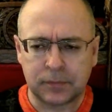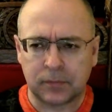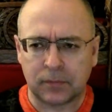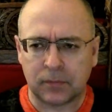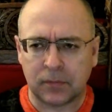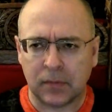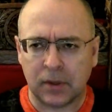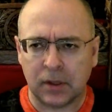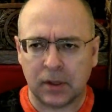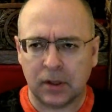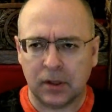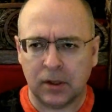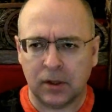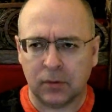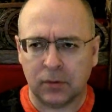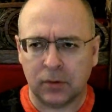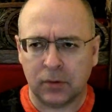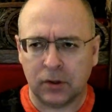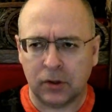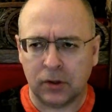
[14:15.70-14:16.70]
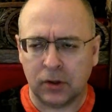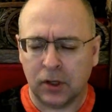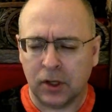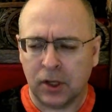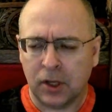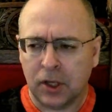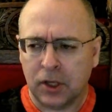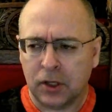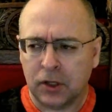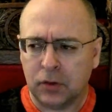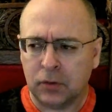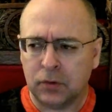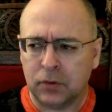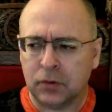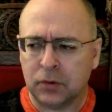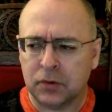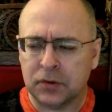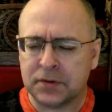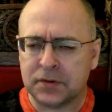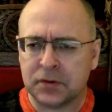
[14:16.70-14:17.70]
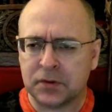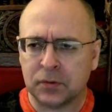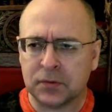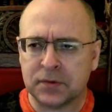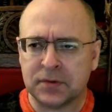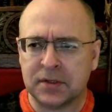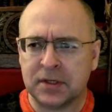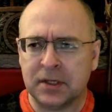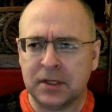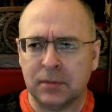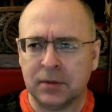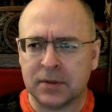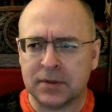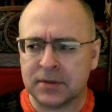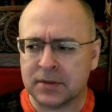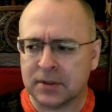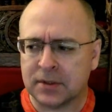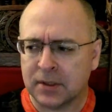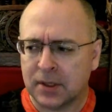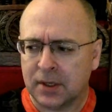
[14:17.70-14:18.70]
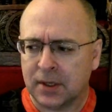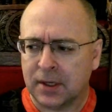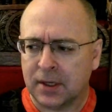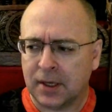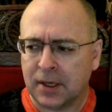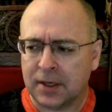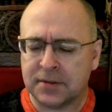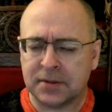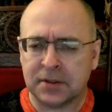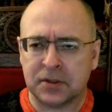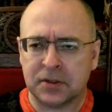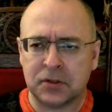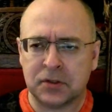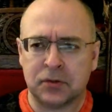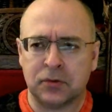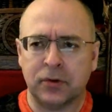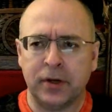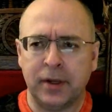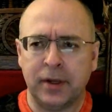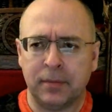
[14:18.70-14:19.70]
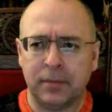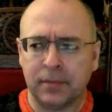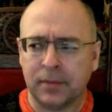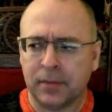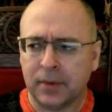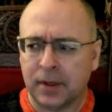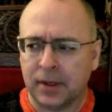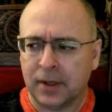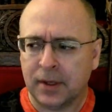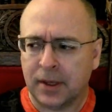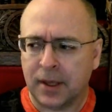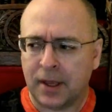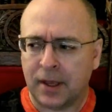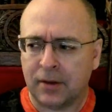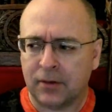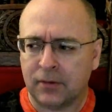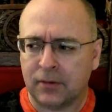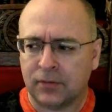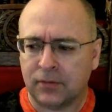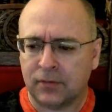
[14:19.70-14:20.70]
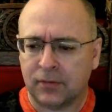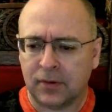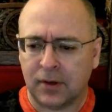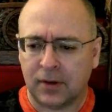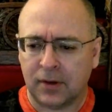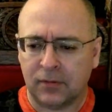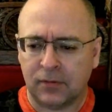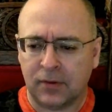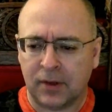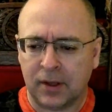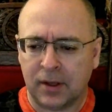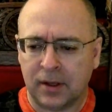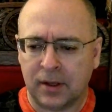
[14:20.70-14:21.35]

You just don't seem as extreme as they